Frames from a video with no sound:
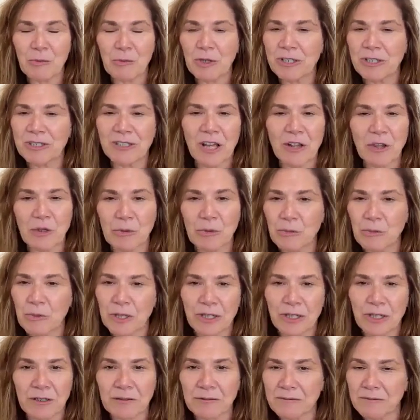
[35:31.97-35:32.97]
one another
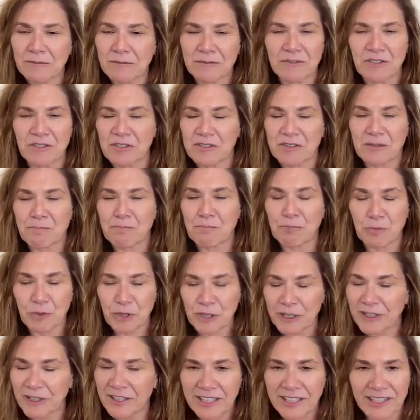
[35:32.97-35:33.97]
were just
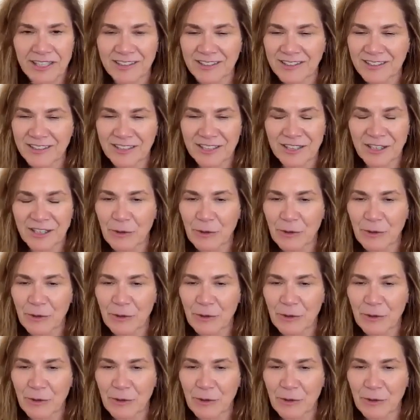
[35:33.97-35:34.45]
brilliant,